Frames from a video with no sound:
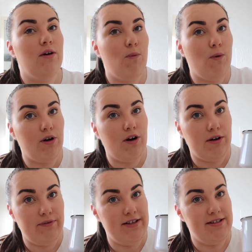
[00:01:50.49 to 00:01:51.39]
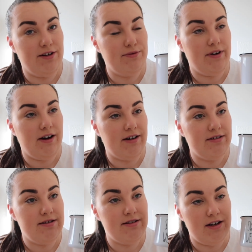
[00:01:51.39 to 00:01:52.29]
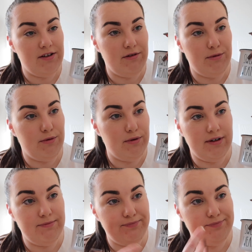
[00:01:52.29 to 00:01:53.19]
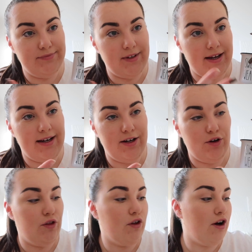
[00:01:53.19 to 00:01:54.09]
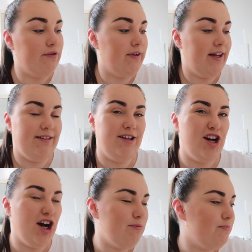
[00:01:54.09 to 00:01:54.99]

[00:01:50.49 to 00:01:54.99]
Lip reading: one coffee so far, so I need another coffee, you know?